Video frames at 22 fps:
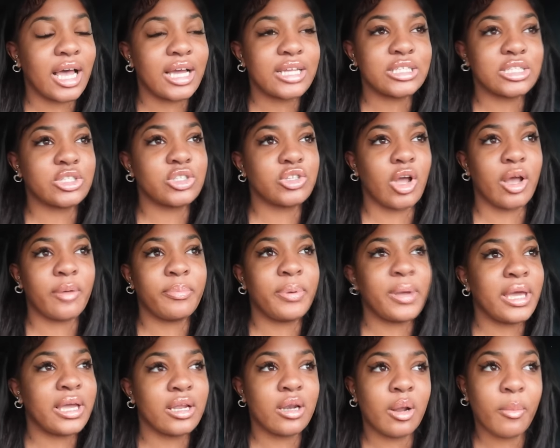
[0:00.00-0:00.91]
I just start
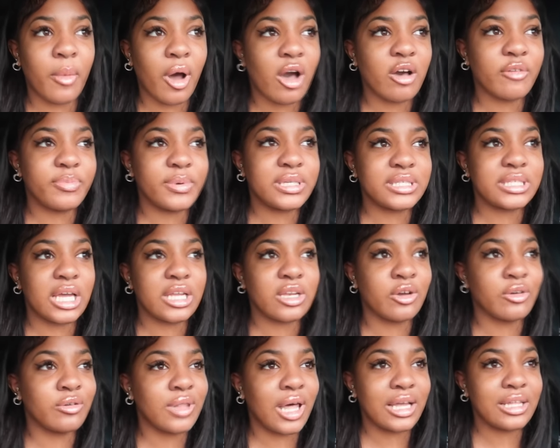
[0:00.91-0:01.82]
picking them off because I
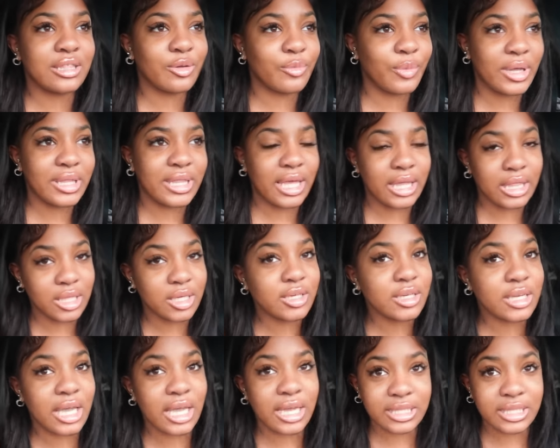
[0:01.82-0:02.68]
don't like the way they look.